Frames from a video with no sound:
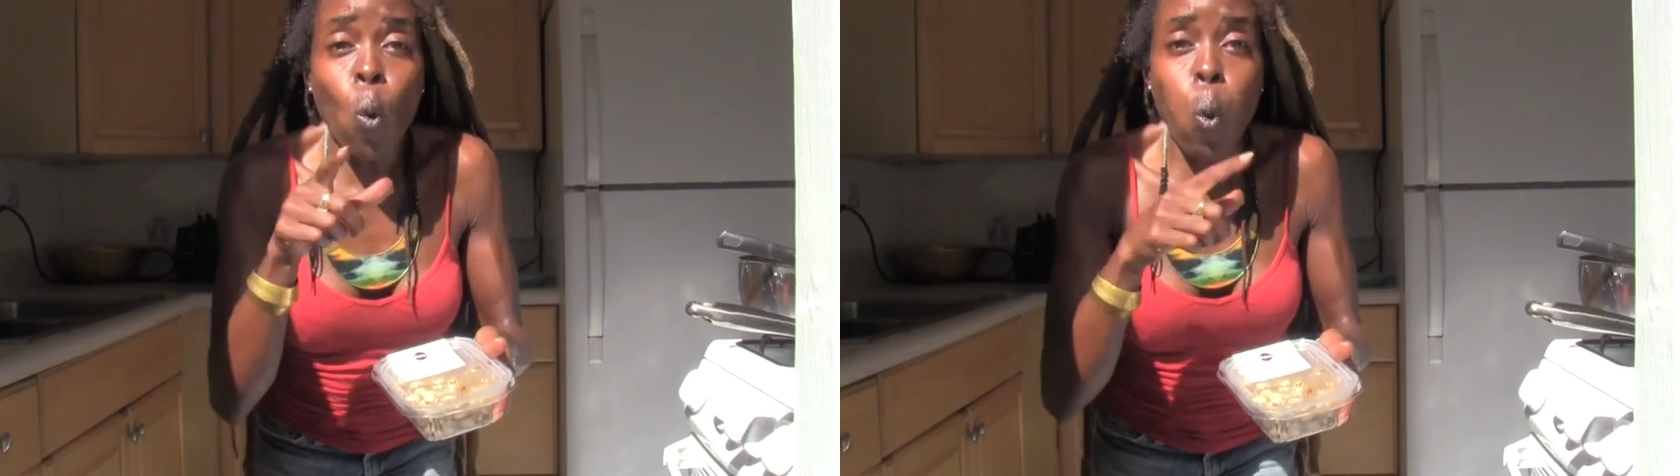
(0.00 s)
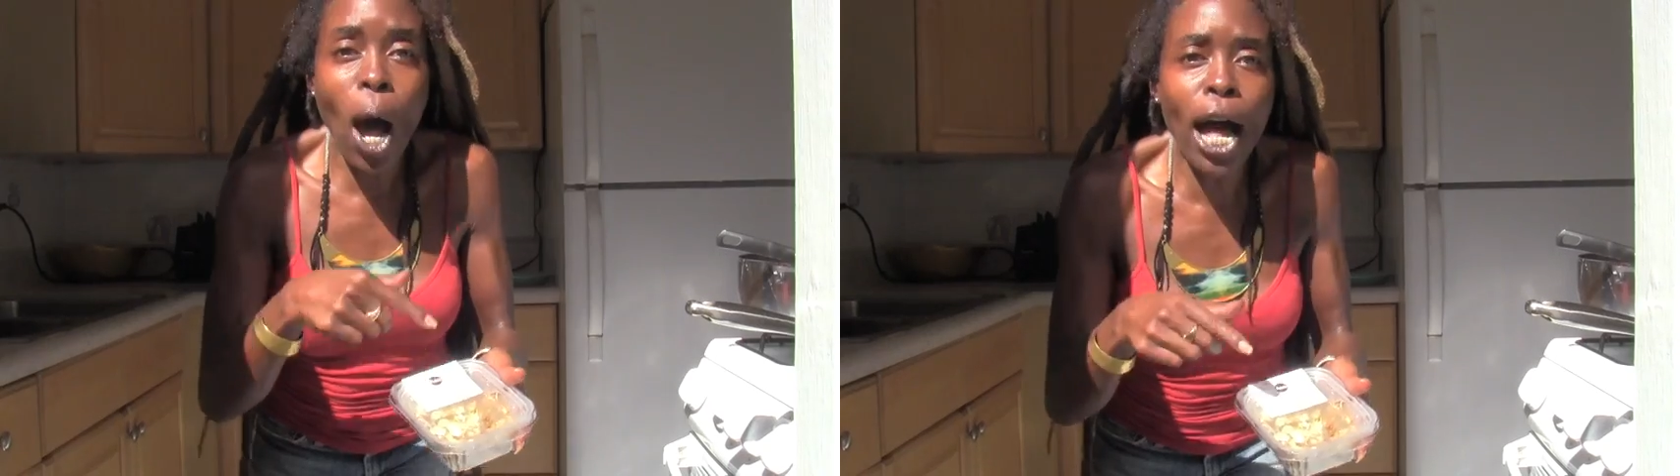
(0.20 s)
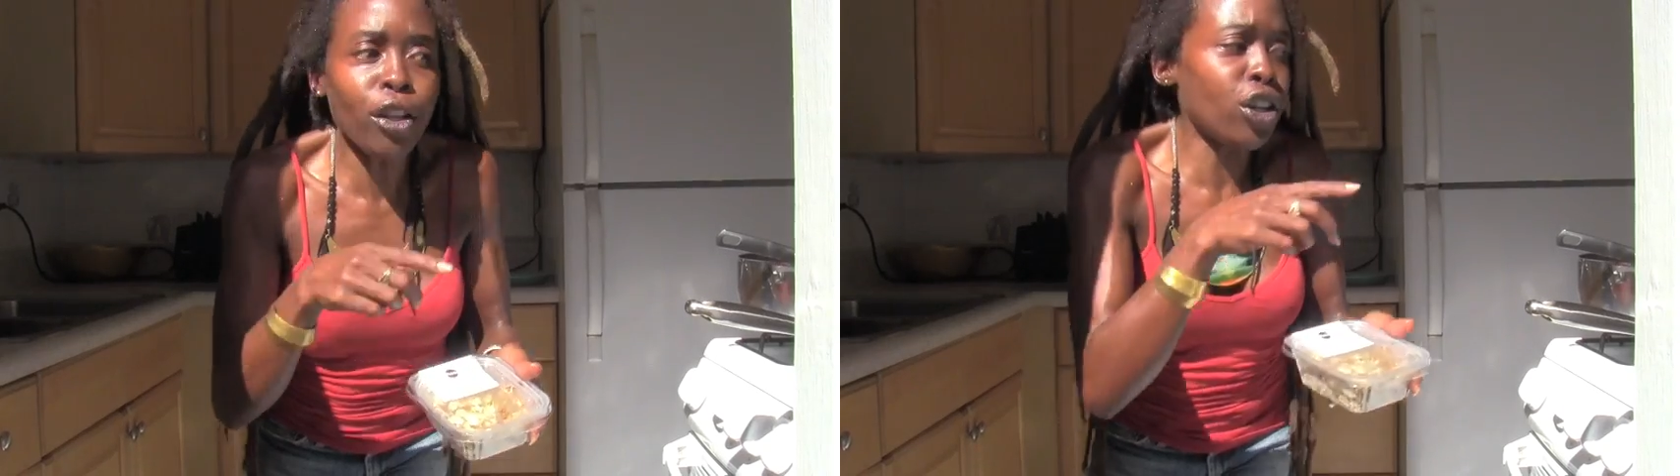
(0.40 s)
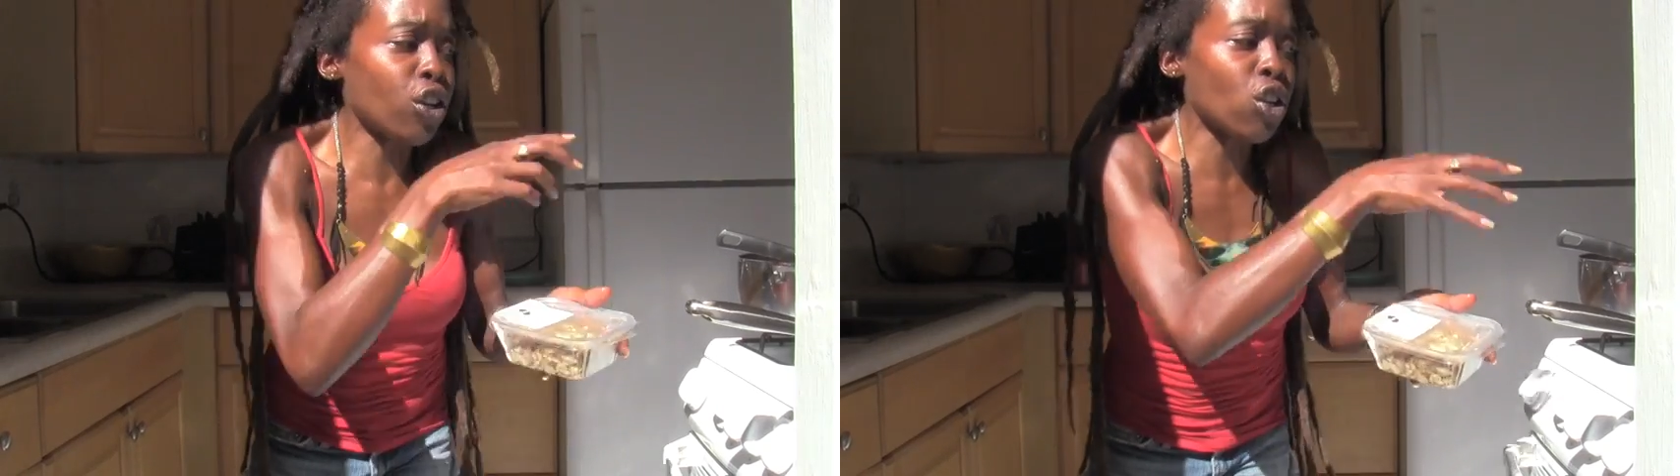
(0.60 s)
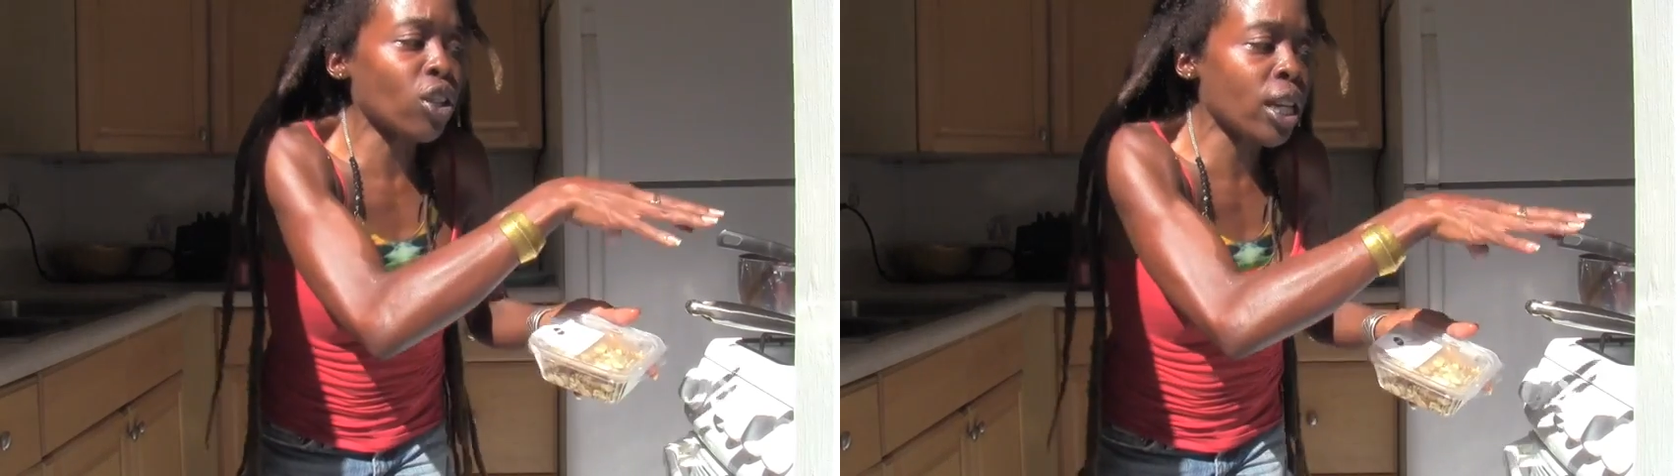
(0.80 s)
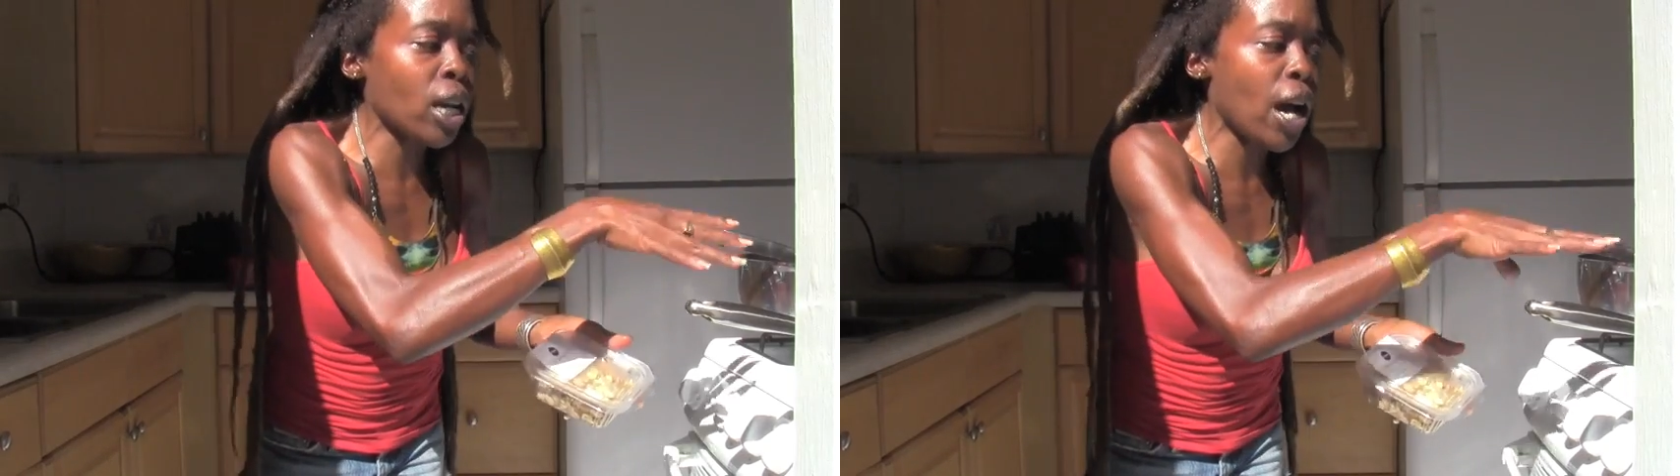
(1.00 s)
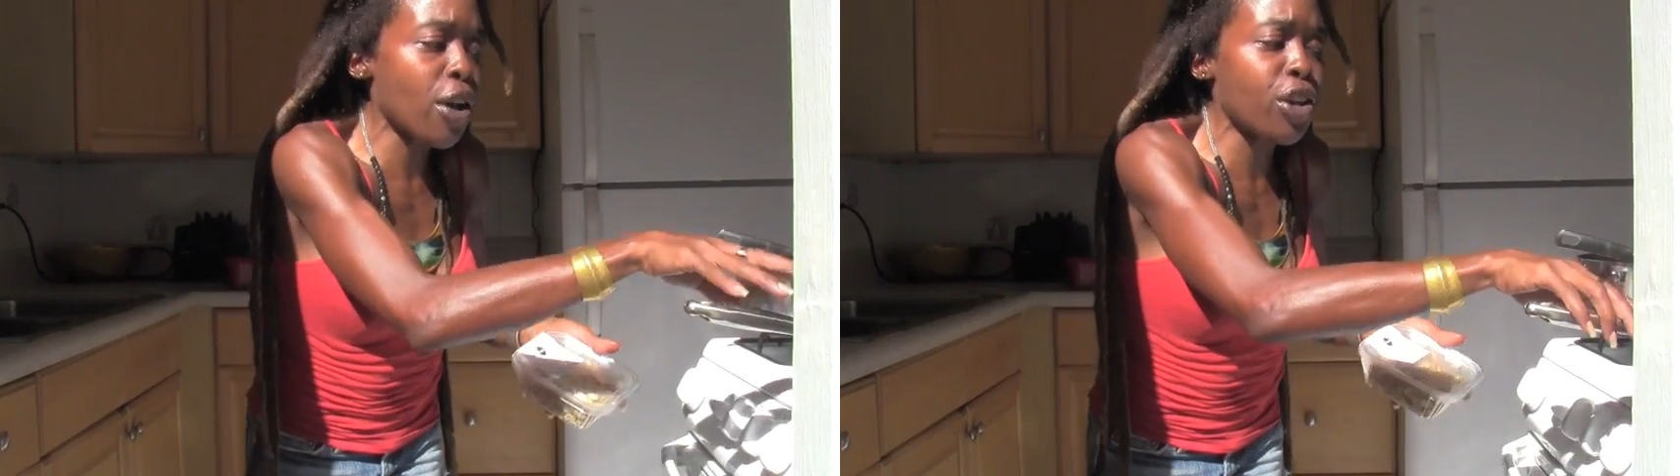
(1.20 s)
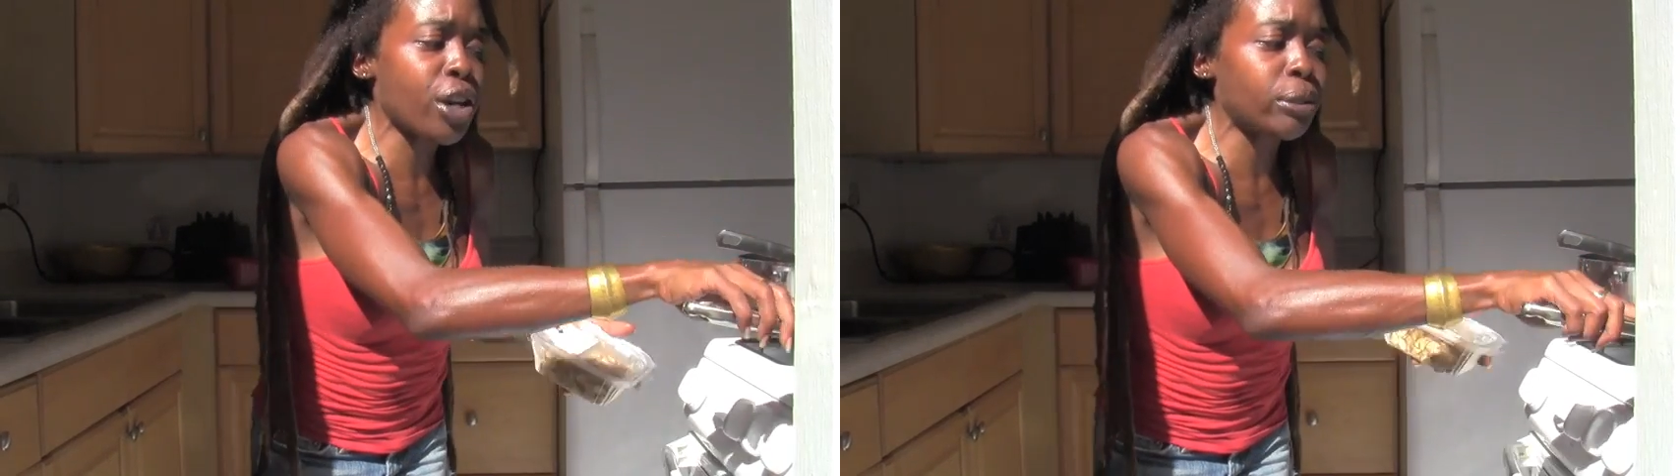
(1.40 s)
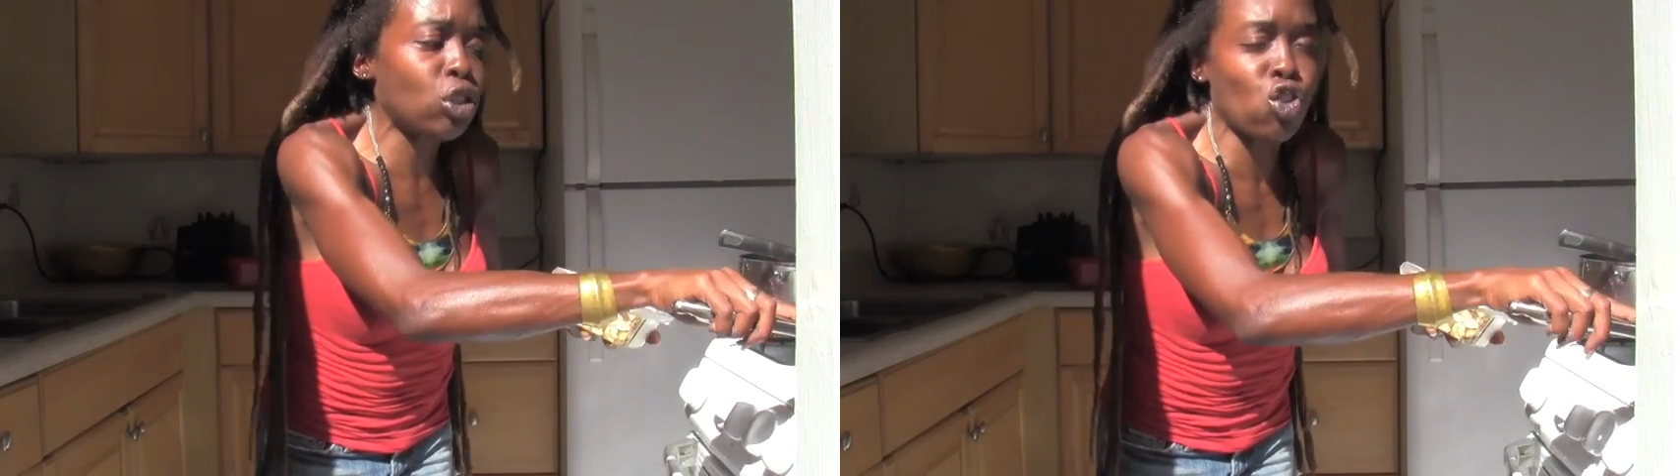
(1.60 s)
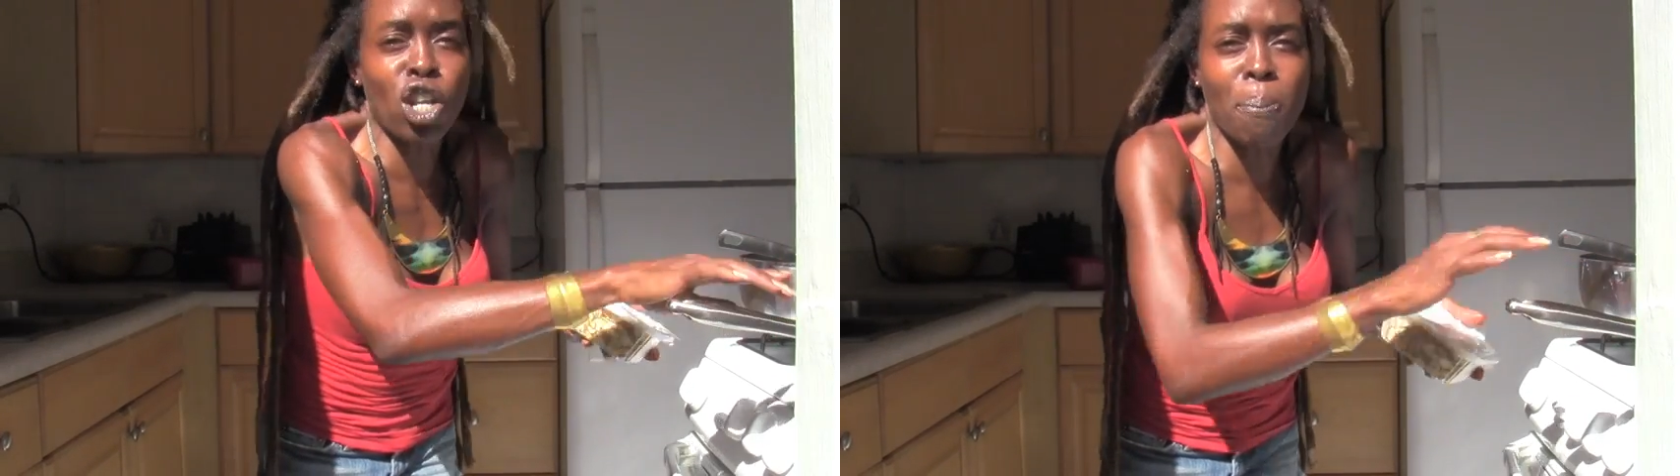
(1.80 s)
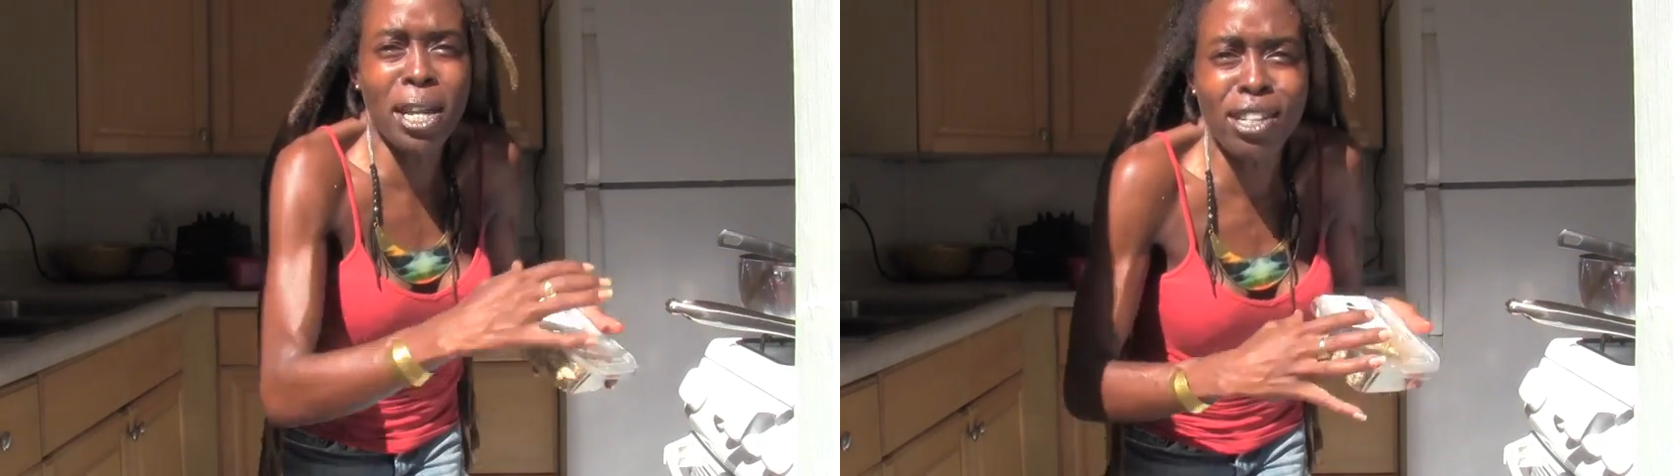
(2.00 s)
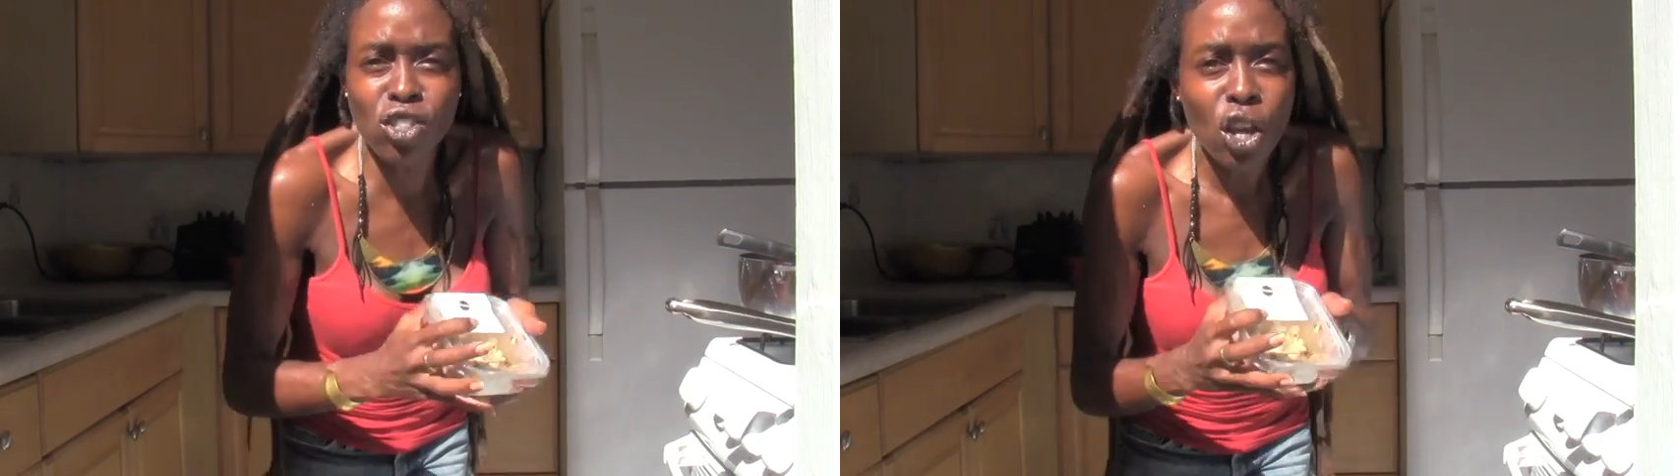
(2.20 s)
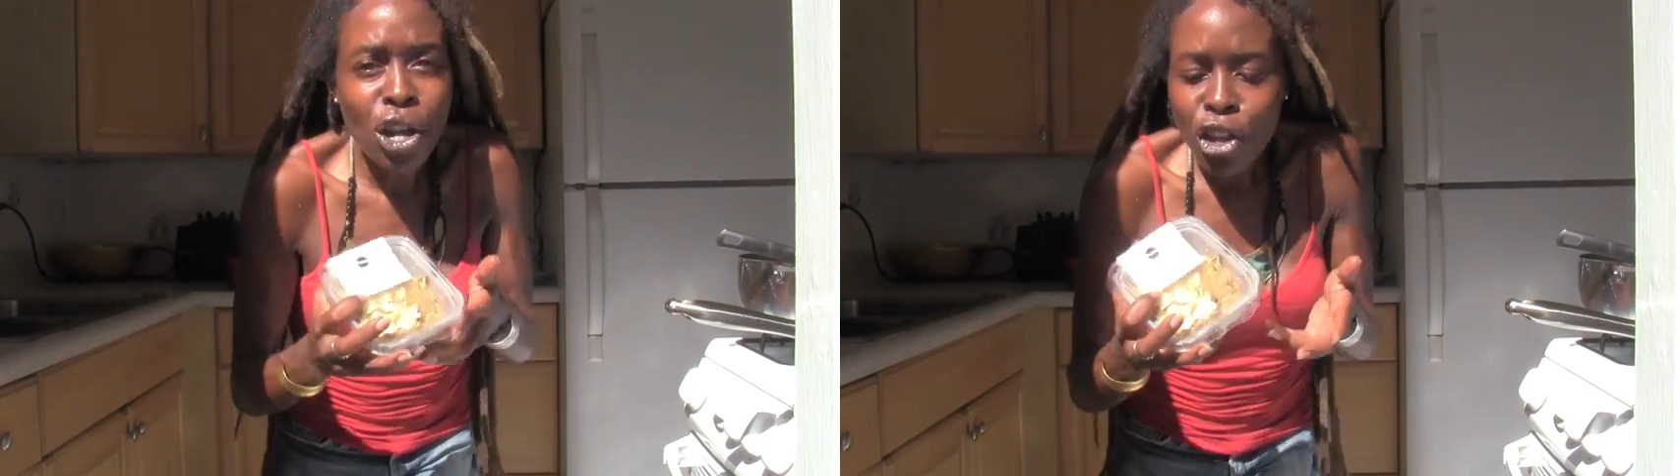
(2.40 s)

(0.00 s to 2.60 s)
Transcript: while you're cooking your string beans.